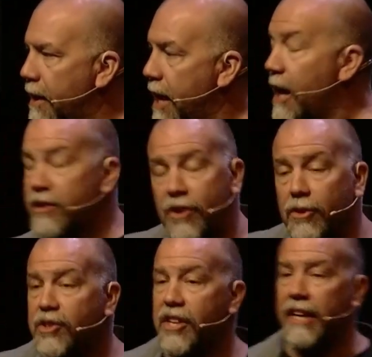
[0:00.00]
And listen,
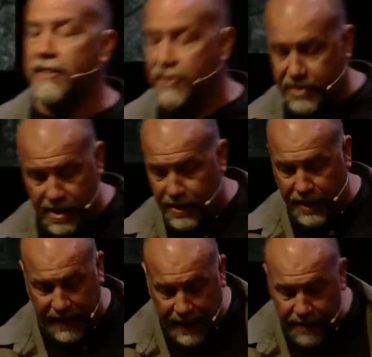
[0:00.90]
those things, the, the
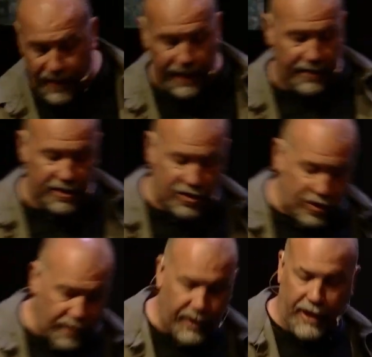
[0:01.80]
giving and the
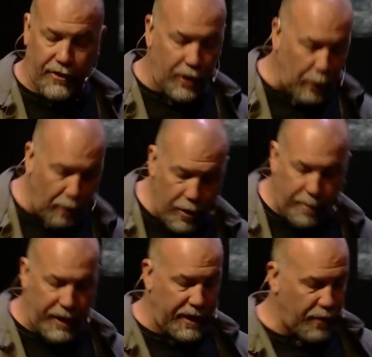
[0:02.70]
serving and the
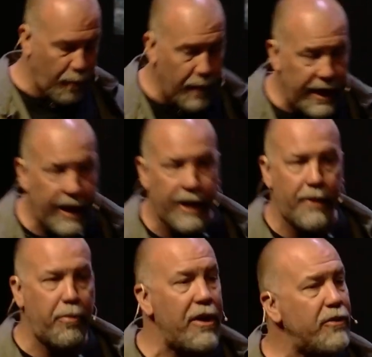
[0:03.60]
grouping and the reading and the
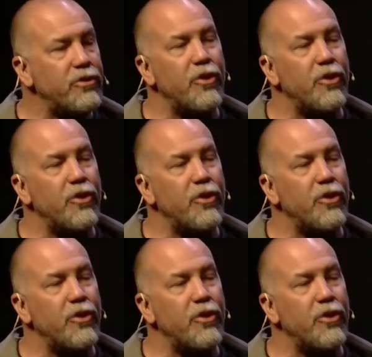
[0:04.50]
praying, those are